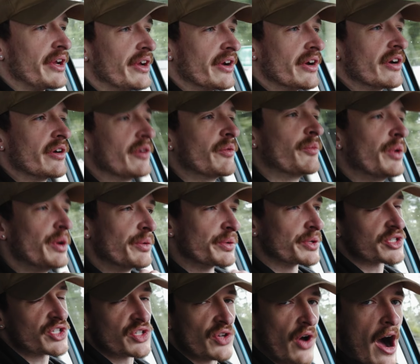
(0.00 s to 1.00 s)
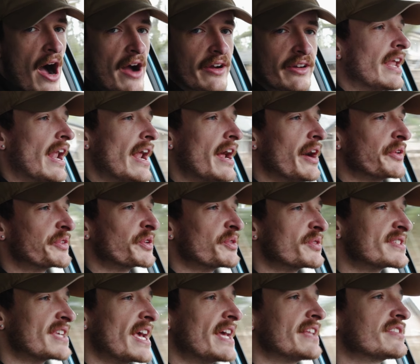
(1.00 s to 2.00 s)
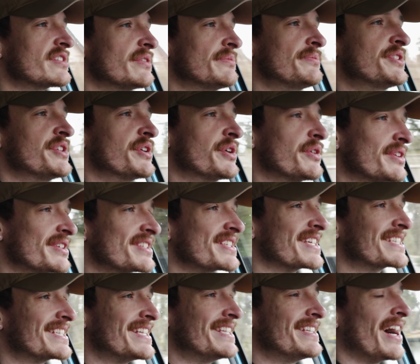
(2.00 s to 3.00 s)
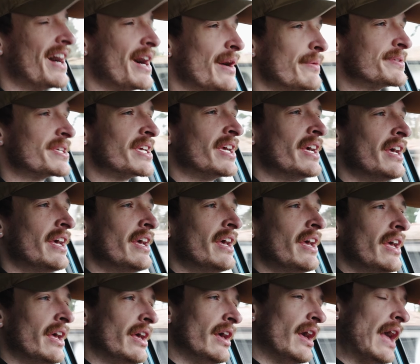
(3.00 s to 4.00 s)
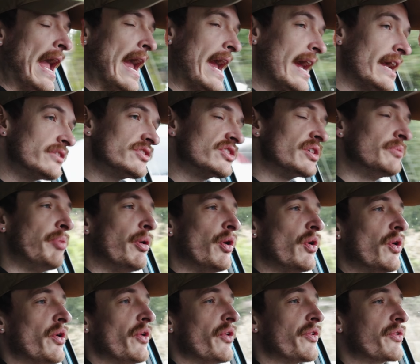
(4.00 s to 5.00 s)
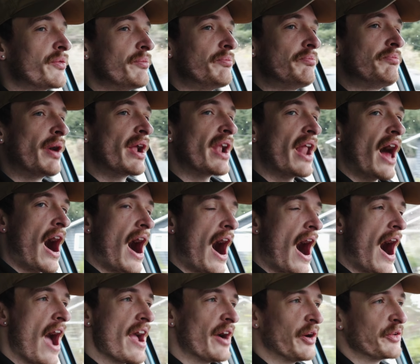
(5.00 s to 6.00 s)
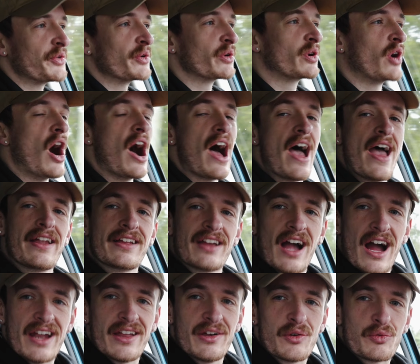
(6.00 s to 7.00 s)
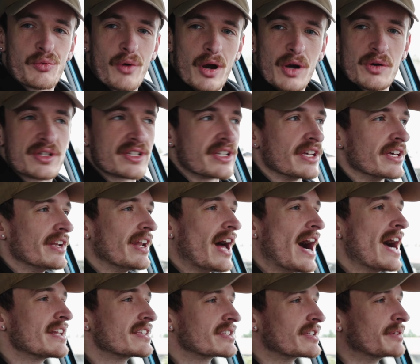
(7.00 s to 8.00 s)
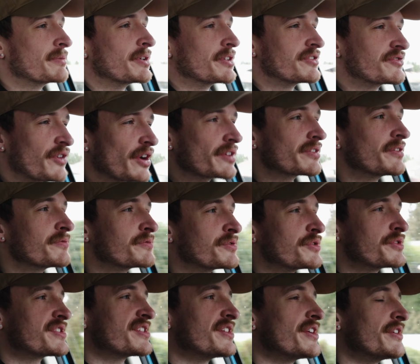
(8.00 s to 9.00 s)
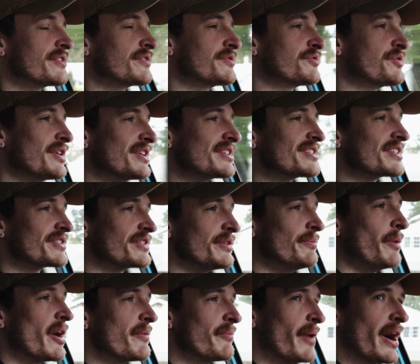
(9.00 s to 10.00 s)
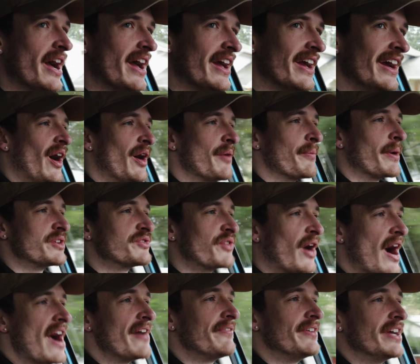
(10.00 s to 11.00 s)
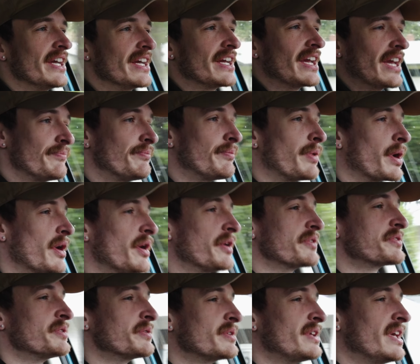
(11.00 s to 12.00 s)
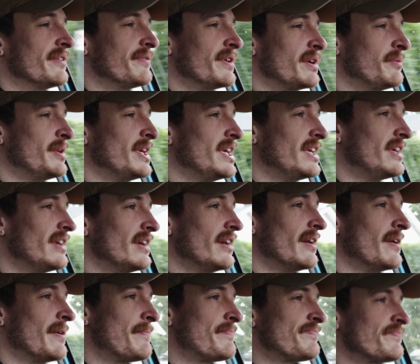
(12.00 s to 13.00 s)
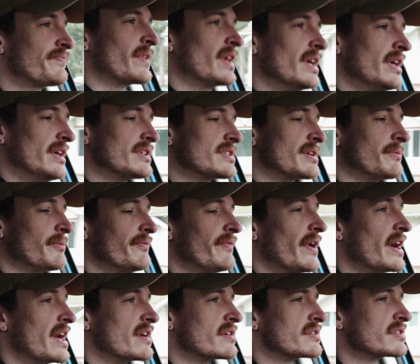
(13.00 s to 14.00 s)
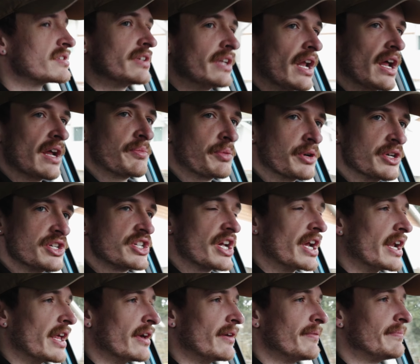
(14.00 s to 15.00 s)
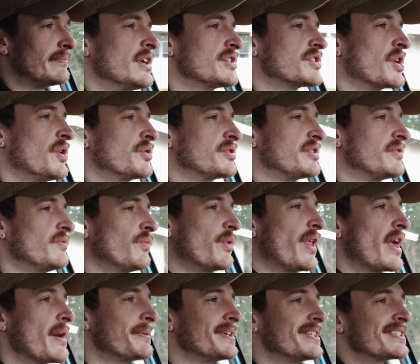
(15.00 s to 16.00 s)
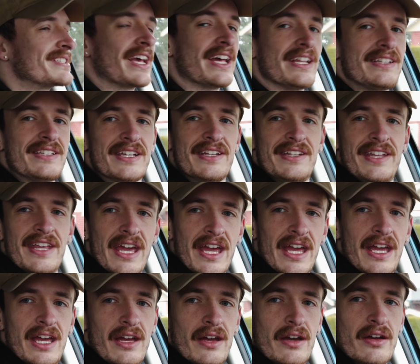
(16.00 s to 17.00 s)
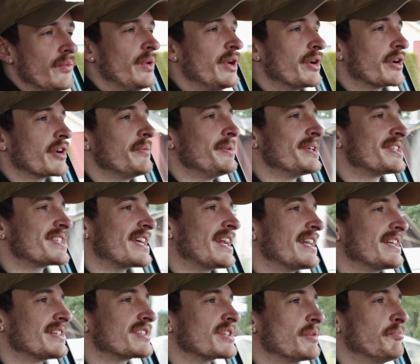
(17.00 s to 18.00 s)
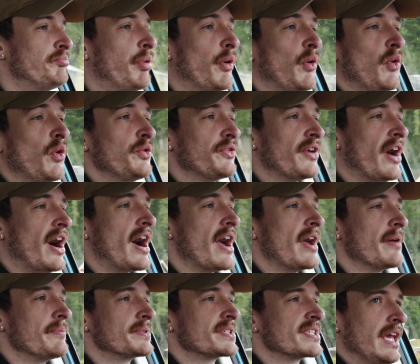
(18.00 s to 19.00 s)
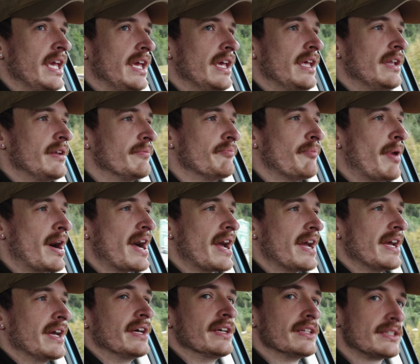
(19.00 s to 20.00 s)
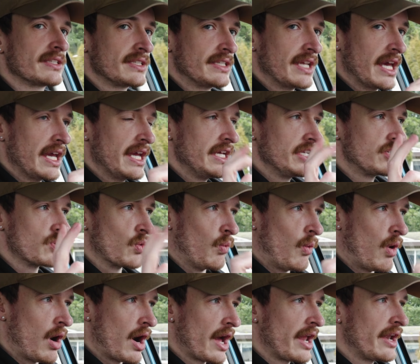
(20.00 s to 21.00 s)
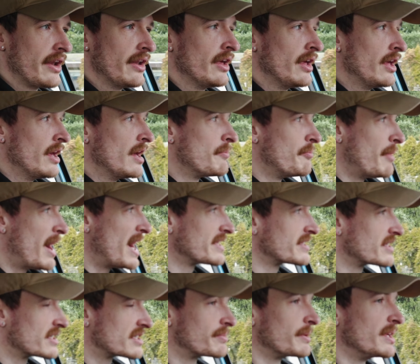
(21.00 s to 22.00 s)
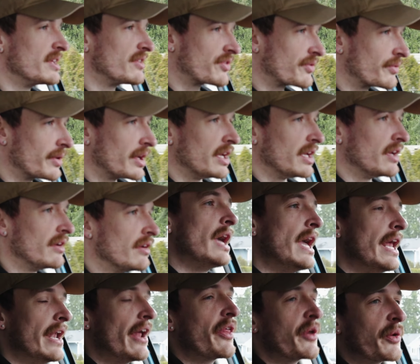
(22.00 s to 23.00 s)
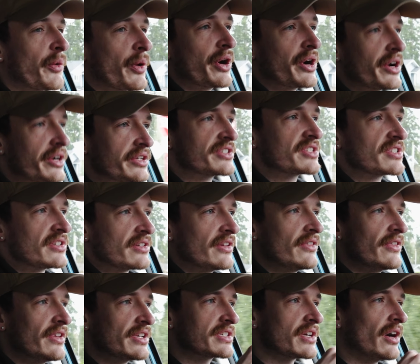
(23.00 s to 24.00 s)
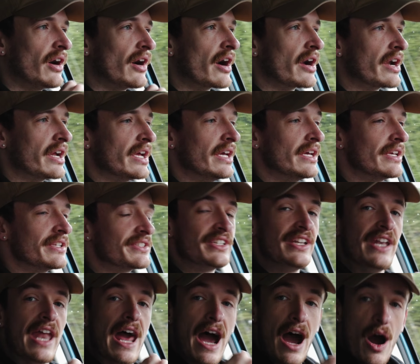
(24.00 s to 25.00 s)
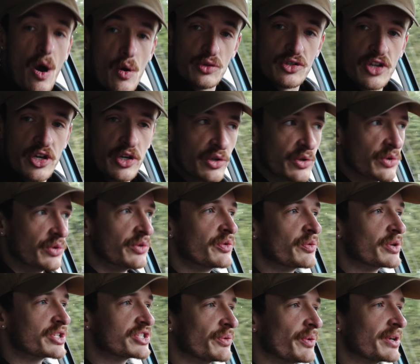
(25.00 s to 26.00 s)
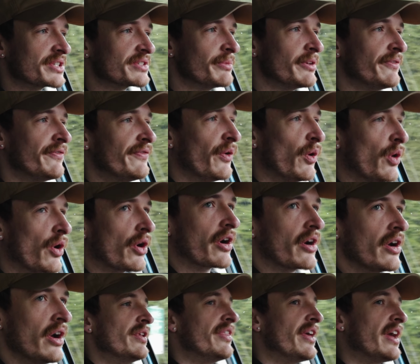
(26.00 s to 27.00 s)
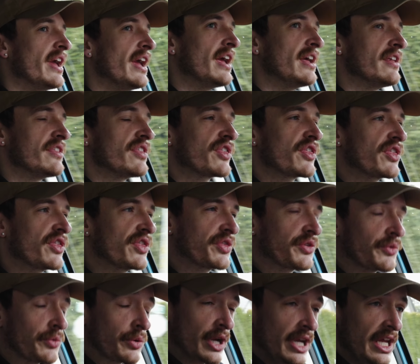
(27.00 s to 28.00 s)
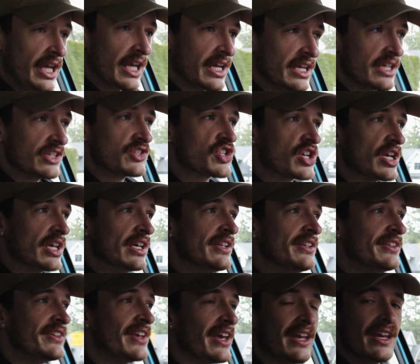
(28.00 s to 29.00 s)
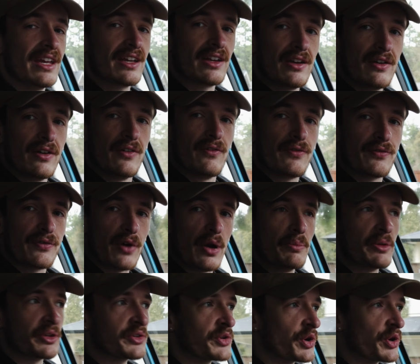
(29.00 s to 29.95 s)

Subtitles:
here, we were stopped. And I also set some 0 to 60 times and some pulls, but I also got kind of roasted. I had some constructive criticism on my driving, but also giving me some advice, and I appreciate it. So with that being said, today we are going to be setting some pull times in my stage 1 MazdaSpeed 3. In other words, this car is now tuned, which it wasn't before, with a 3-inch intake from the